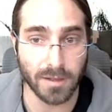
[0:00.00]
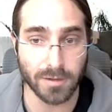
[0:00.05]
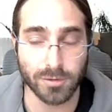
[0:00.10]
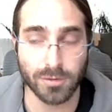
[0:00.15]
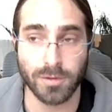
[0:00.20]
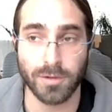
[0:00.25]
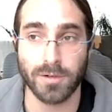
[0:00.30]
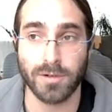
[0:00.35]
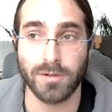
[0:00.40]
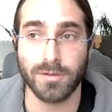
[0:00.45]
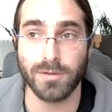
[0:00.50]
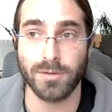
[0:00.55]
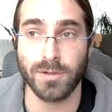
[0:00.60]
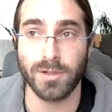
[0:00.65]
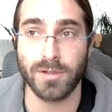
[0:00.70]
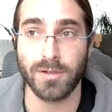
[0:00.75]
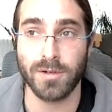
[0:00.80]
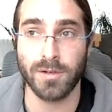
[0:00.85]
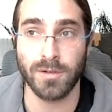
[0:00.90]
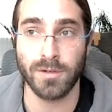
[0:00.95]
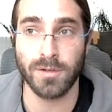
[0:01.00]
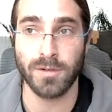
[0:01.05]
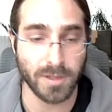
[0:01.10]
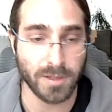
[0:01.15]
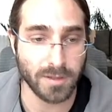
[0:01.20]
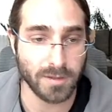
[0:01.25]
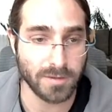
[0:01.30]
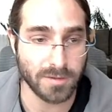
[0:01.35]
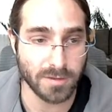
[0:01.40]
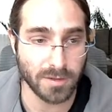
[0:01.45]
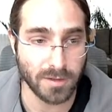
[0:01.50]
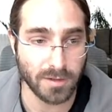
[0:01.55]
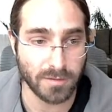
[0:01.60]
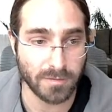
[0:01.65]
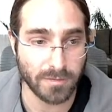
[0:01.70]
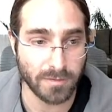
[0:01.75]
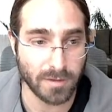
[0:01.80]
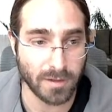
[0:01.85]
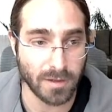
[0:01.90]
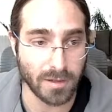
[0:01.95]
shorter to encode because
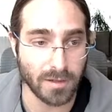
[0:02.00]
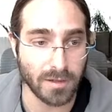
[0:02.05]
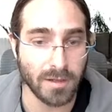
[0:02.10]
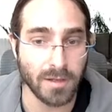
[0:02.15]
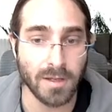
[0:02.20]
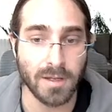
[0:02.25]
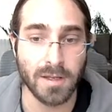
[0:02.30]
of